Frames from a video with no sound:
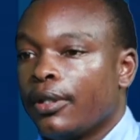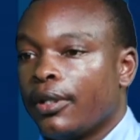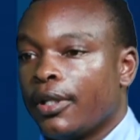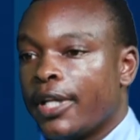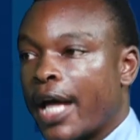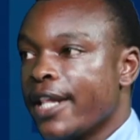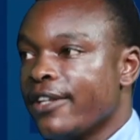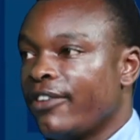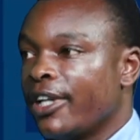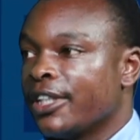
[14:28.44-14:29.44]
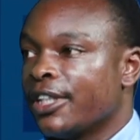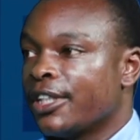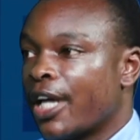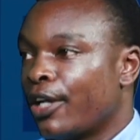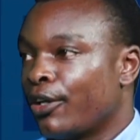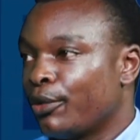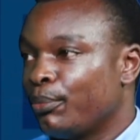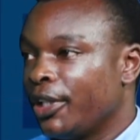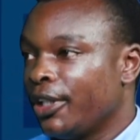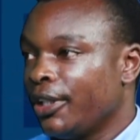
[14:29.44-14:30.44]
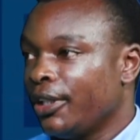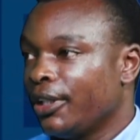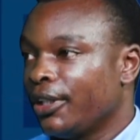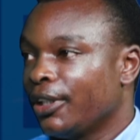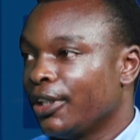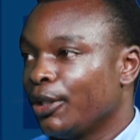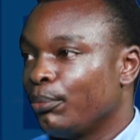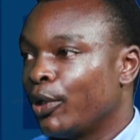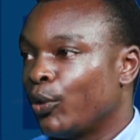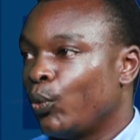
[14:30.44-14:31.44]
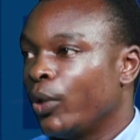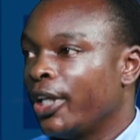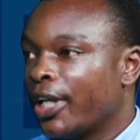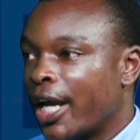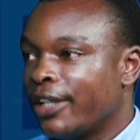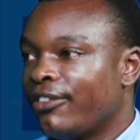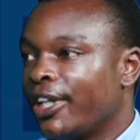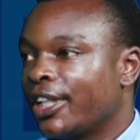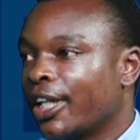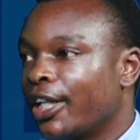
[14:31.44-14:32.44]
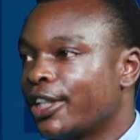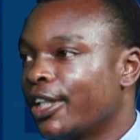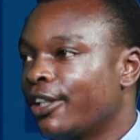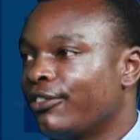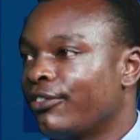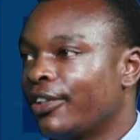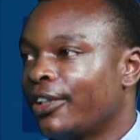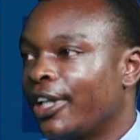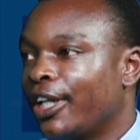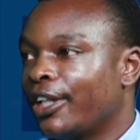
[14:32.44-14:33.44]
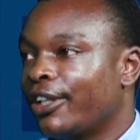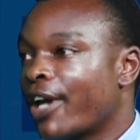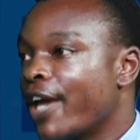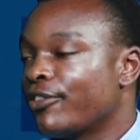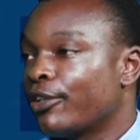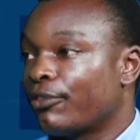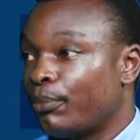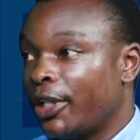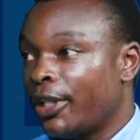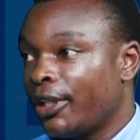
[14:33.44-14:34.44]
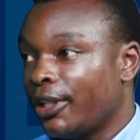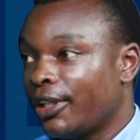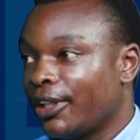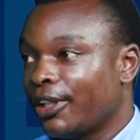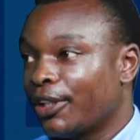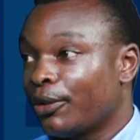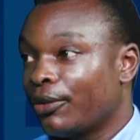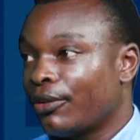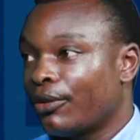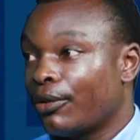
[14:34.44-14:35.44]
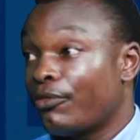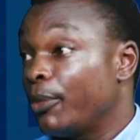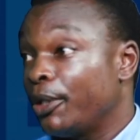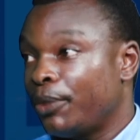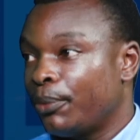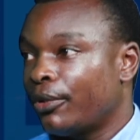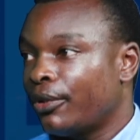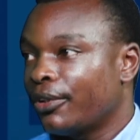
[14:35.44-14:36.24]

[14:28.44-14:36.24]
the advices are not many, but one advice can save the lives of many people.